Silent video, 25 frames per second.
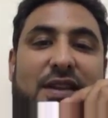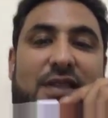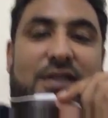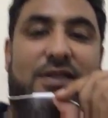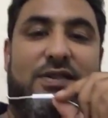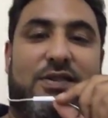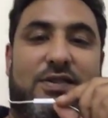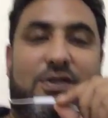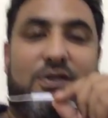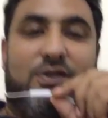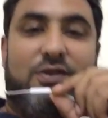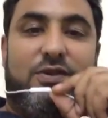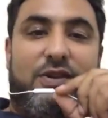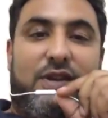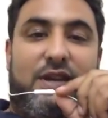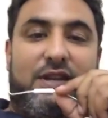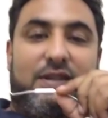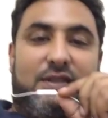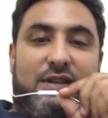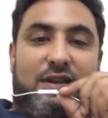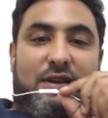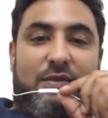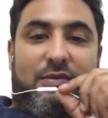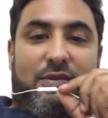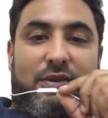So, yes,
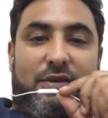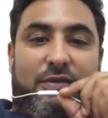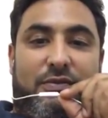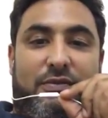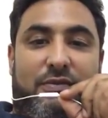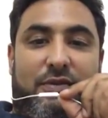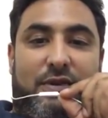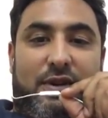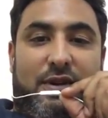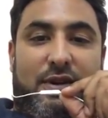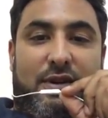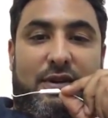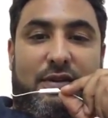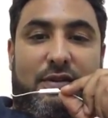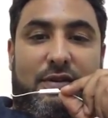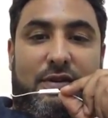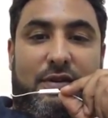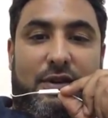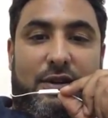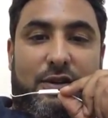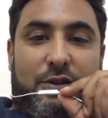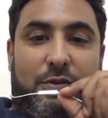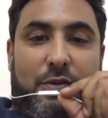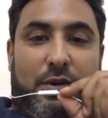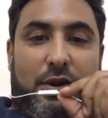come on,
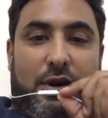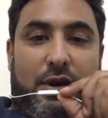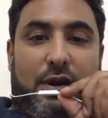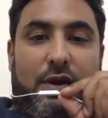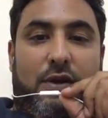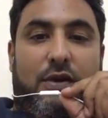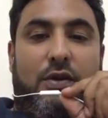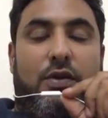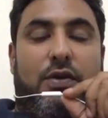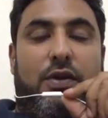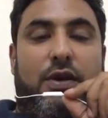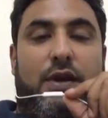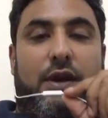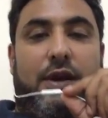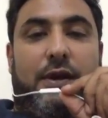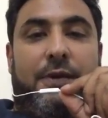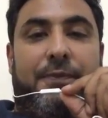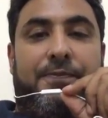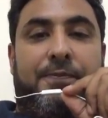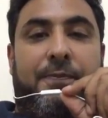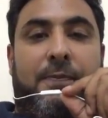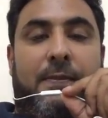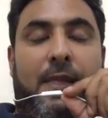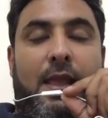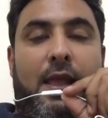Ajman. Okay.
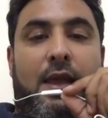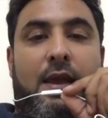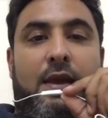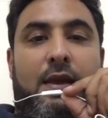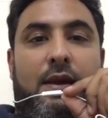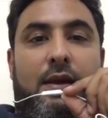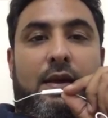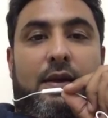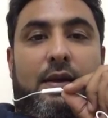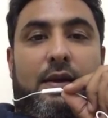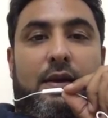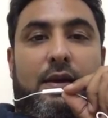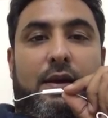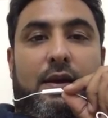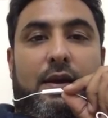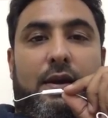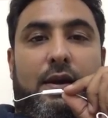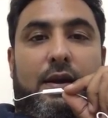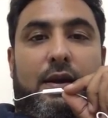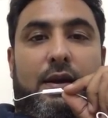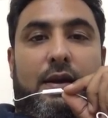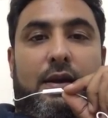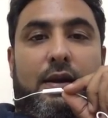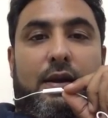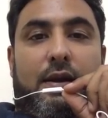
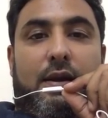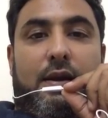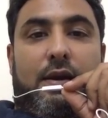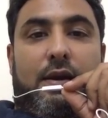And